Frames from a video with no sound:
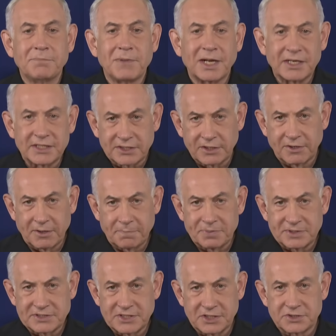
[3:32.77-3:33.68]
military
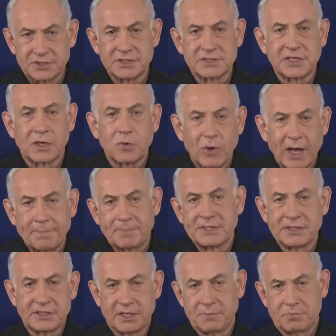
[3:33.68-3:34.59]
positions and
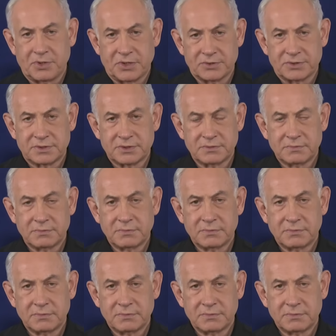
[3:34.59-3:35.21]
weapon depots.